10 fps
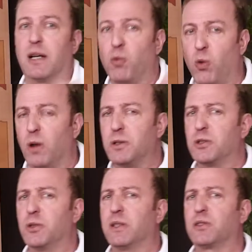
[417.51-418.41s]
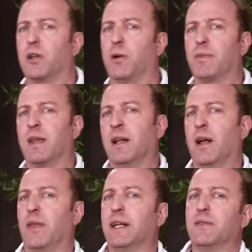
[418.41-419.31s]
And while you're doing so,
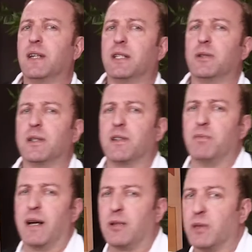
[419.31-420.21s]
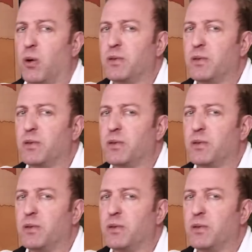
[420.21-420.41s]
think of that unit of men with